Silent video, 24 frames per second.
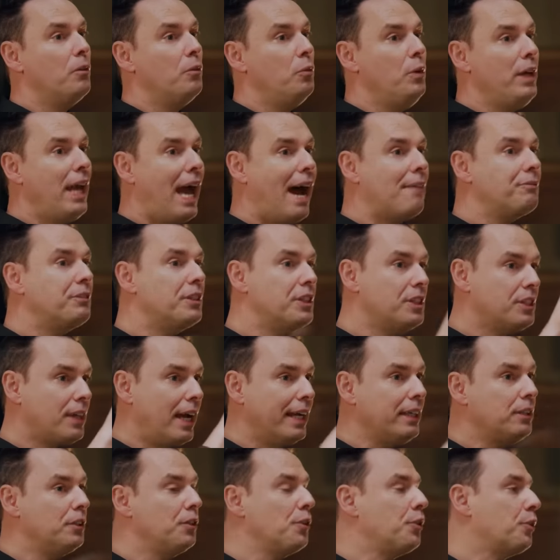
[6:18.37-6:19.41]
We have to
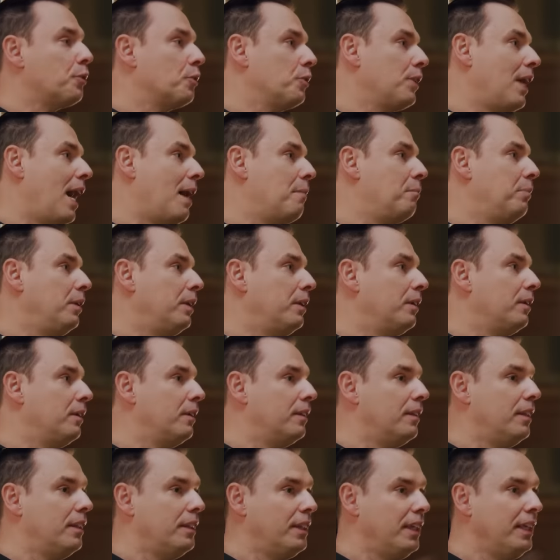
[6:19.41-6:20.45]
cycle through that. But
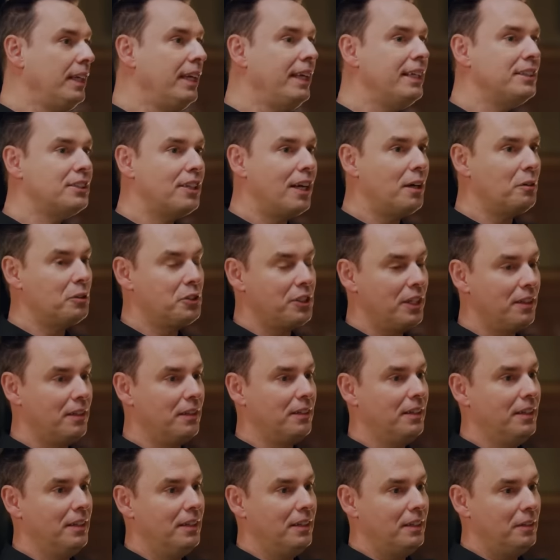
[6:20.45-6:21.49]
the thing is, I always say,